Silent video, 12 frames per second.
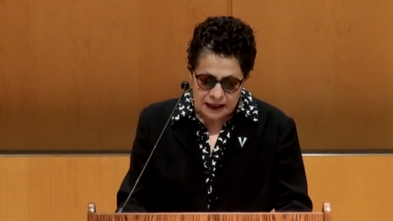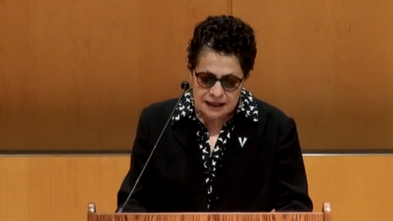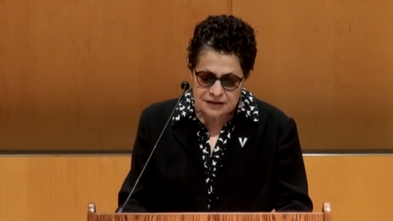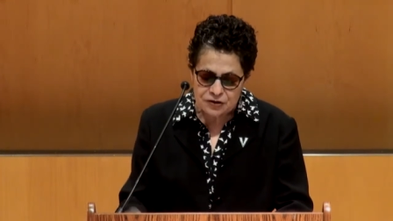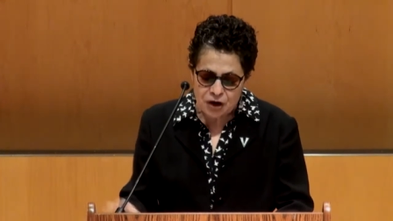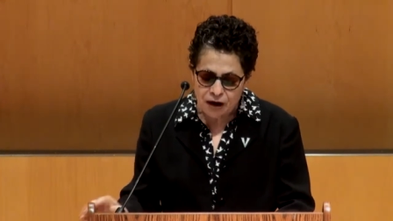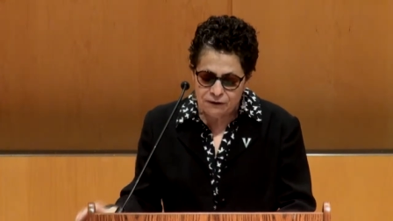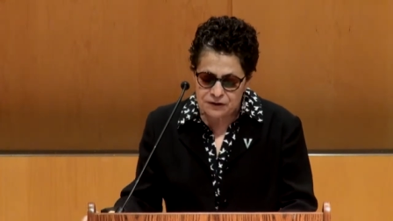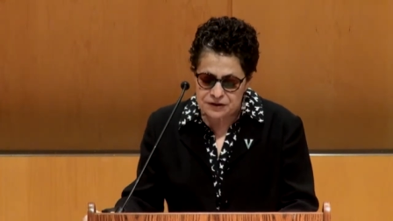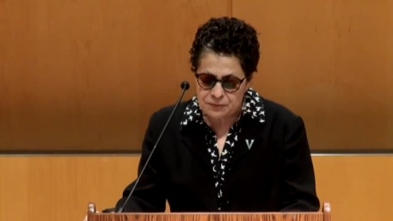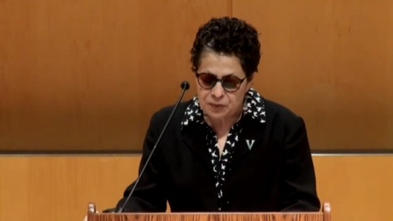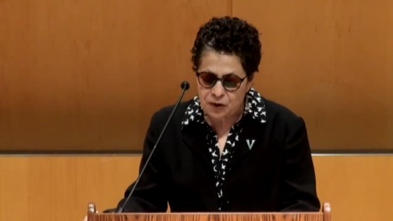His
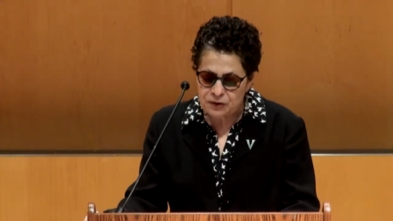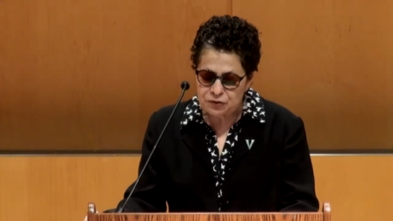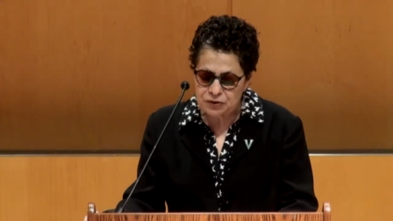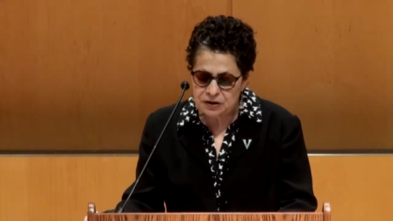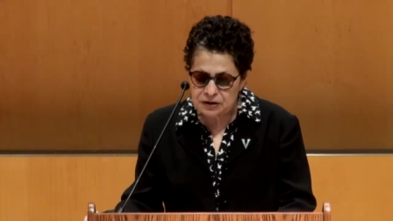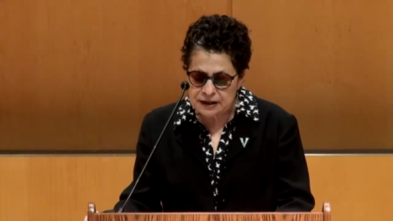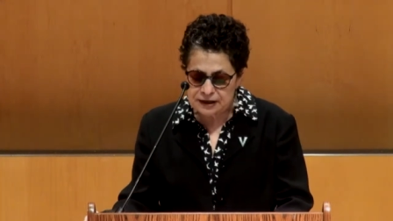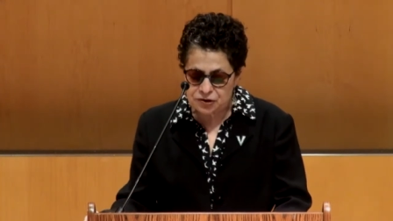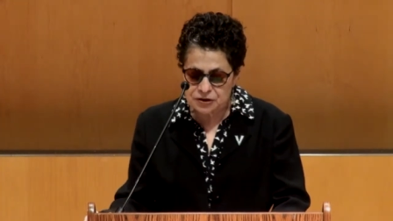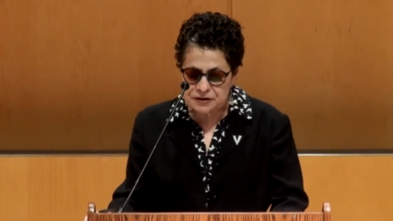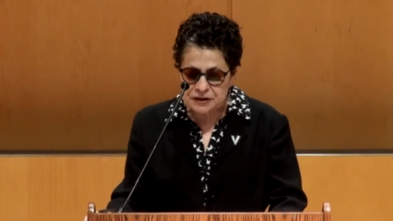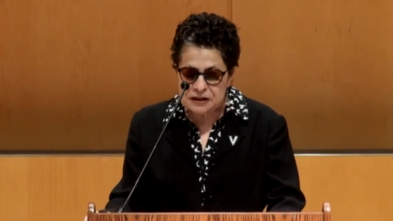novels and poetry
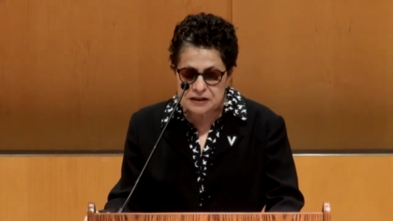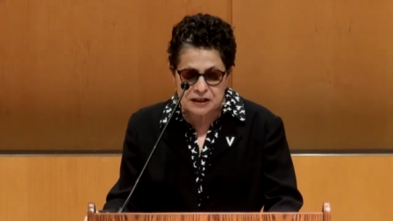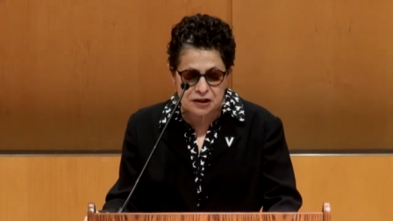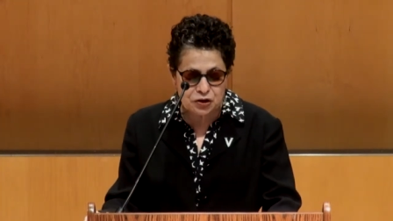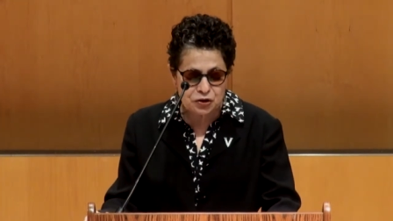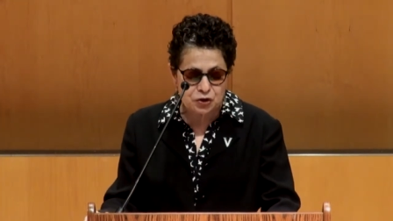collections continue